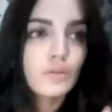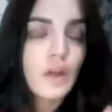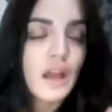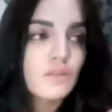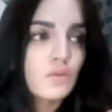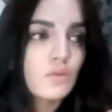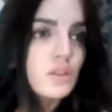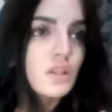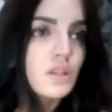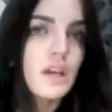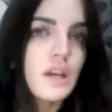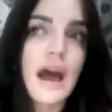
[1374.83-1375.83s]
I was
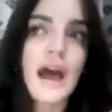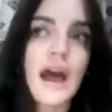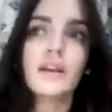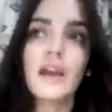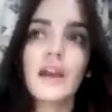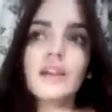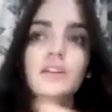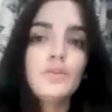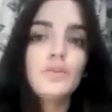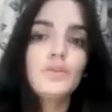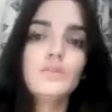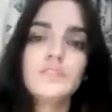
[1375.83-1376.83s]
And
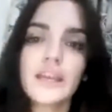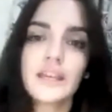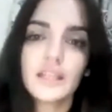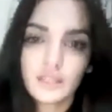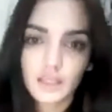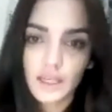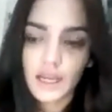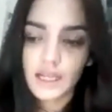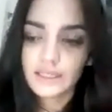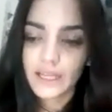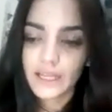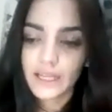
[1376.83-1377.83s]
second thing I'll
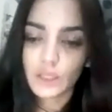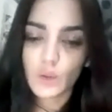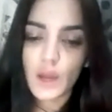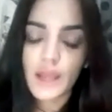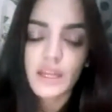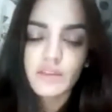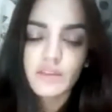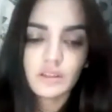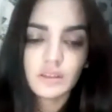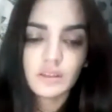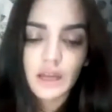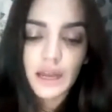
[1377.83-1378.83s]
tell you,
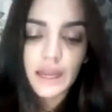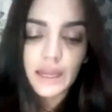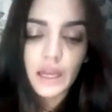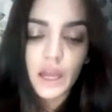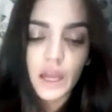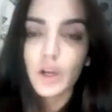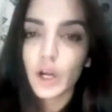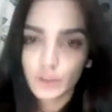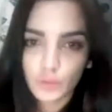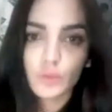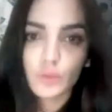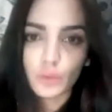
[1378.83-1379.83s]
I got to
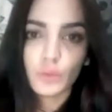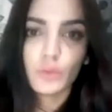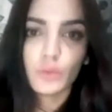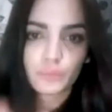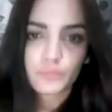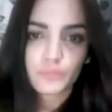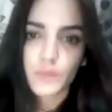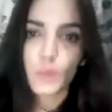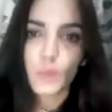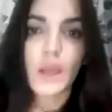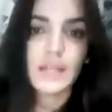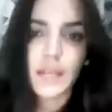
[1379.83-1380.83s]
know while I
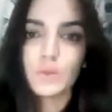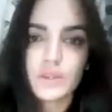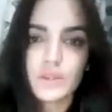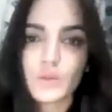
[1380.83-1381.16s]
was doing